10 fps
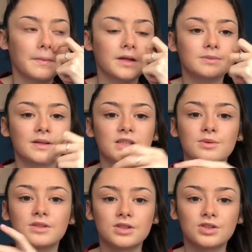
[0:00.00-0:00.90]
especially
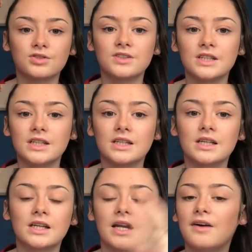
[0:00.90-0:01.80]
with the
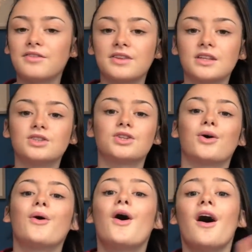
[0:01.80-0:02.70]
screen and everything.
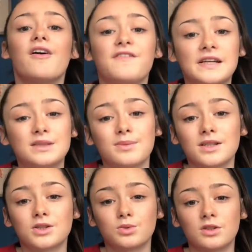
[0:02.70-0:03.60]
So a face
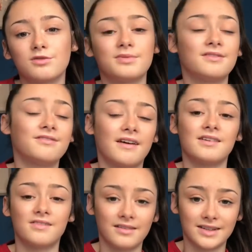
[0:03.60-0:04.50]
mask would have been very,
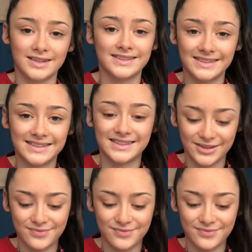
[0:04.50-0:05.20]
very nice.